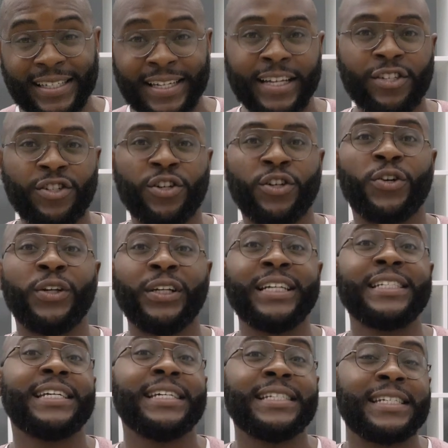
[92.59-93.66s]
Tend Secure
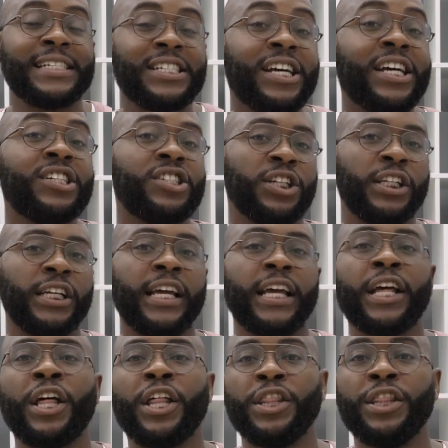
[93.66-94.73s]
Lynx is
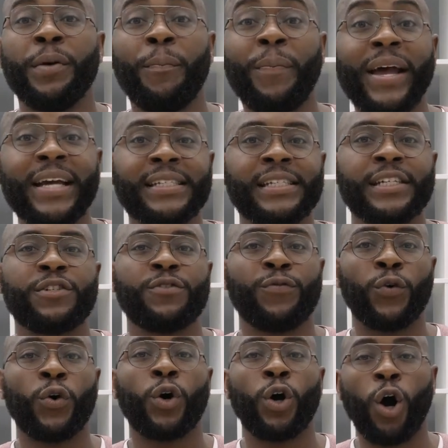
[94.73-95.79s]
essentially the basis
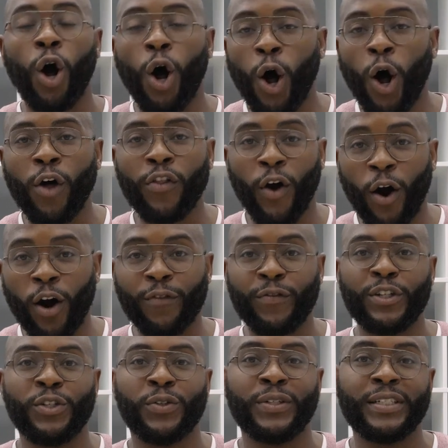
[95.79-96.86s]
for all the
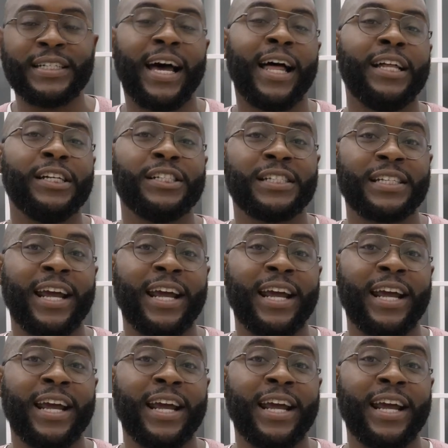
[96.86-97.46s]
artificial intelligence